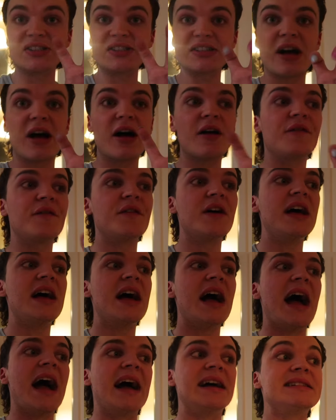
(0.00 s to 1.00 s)
stuff
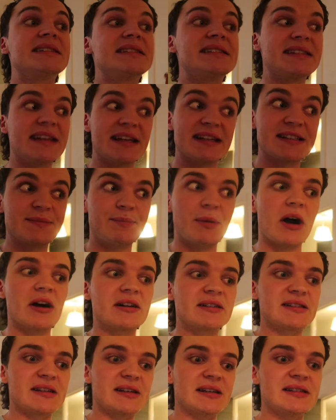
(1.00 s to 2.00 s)
at 6
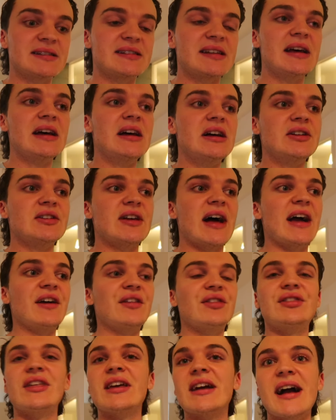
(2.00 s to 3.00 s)
boxes. I
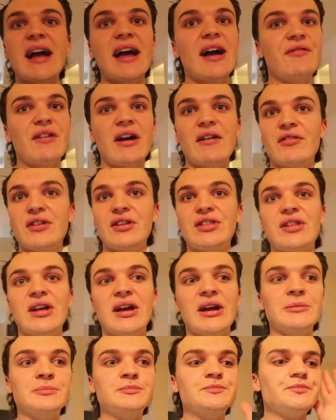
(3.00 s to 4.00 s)
think I have
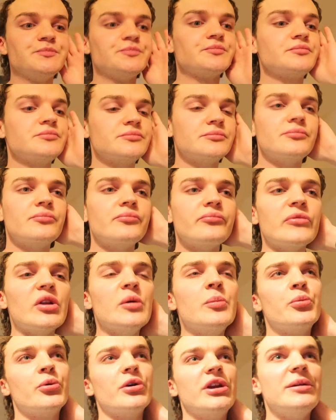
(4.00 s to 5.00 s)
everything
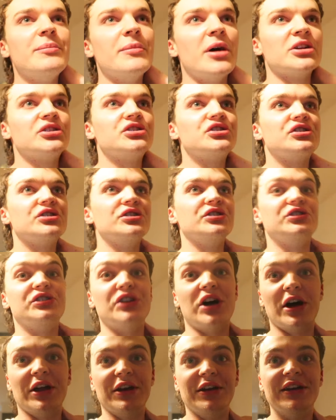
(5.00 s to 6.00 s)
pretty much
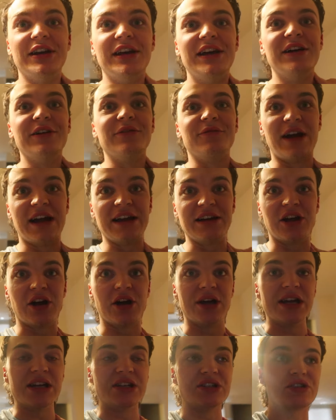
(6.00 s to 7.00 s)
done right
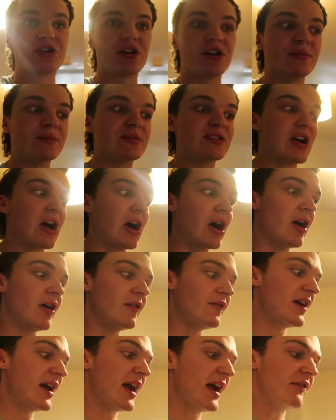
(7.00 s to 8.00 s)
now in terms
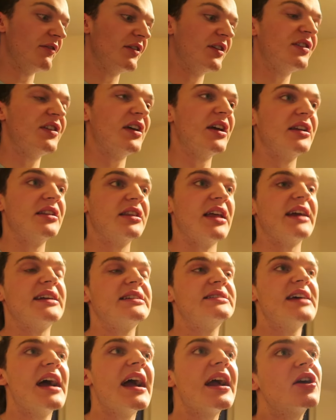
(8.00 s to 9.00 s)
of everything
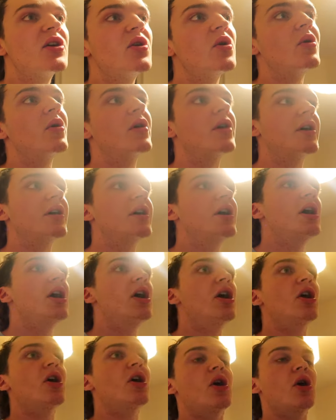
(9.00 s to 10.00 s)
like decor
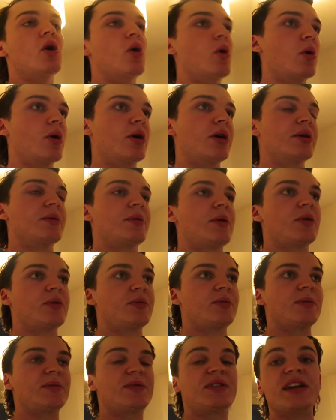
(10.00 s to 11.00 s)

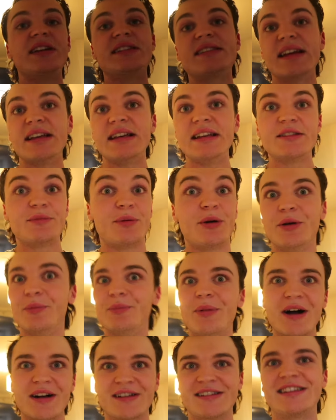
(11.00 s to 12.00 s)
or things I need to put in
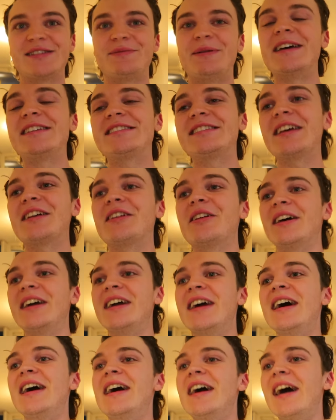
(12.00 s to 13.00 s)
boxes,
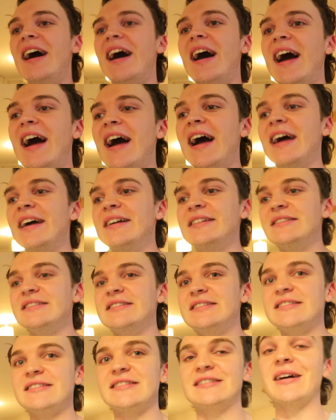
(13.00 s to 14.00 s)
basically.
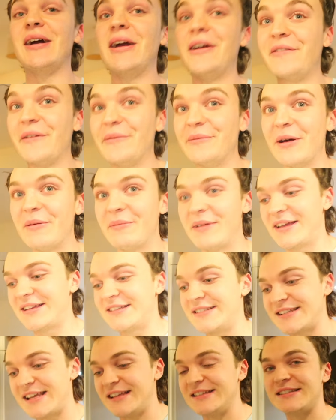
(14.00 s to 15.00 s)
And sorry if I'm not
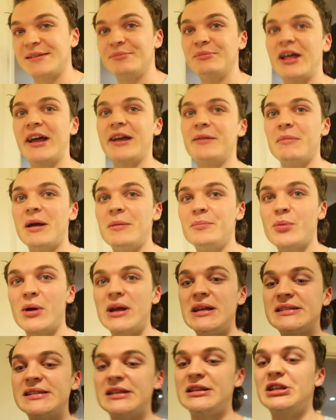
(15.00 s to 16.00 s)
making sense. I'm like, my
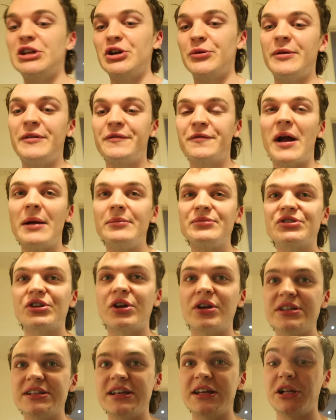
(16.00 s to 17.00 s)
brain's a little bit, I'm
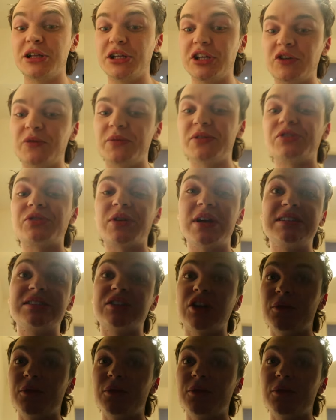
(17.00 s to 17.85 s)
starting to get a little bit stressed